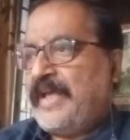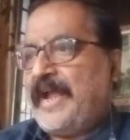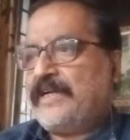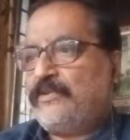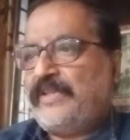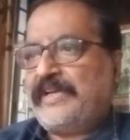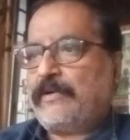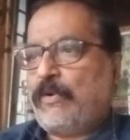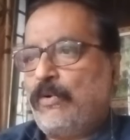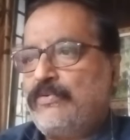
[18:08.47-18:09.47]
at their
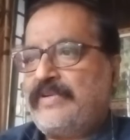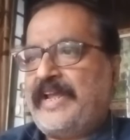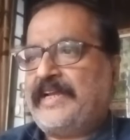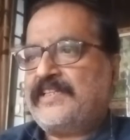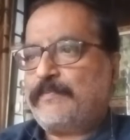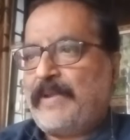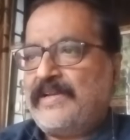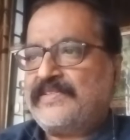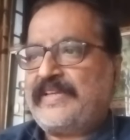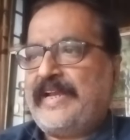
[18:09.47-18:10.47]
own
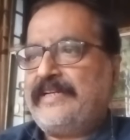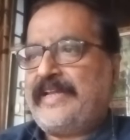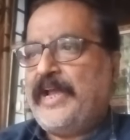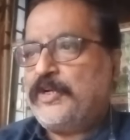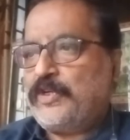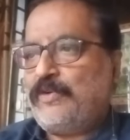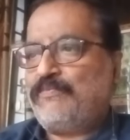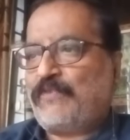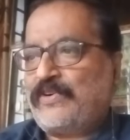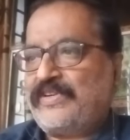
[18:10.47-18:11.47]
expense in
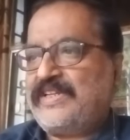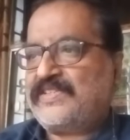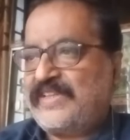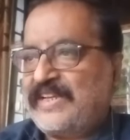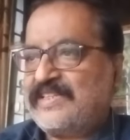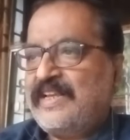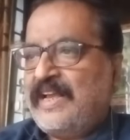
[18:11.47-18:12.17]
1846